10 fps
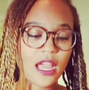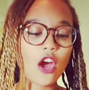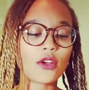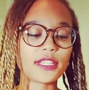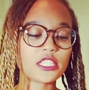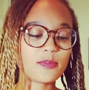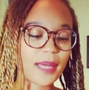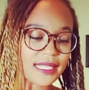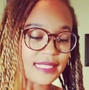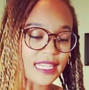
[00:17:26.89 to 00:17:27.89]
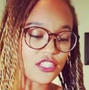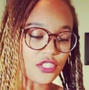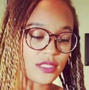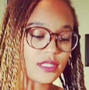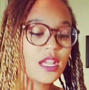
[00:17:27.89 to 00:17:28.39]
our
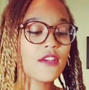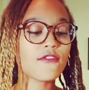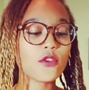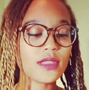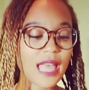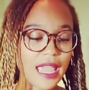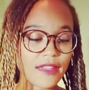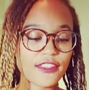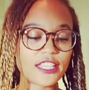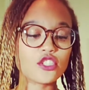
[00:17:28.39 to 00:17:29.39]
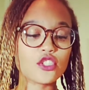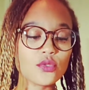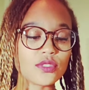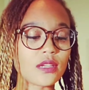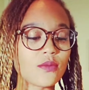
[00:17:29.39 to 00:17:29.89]
expectations for life and
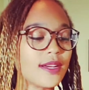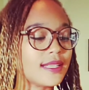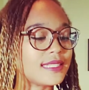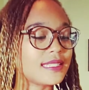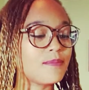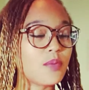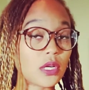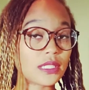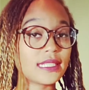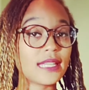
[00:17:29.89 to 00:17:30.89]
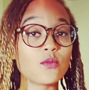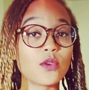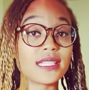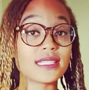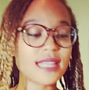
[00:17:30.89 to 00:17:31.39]
choosing what is important and
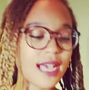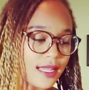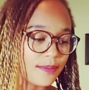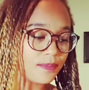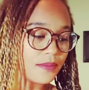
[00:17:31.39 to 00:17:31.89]
what is not.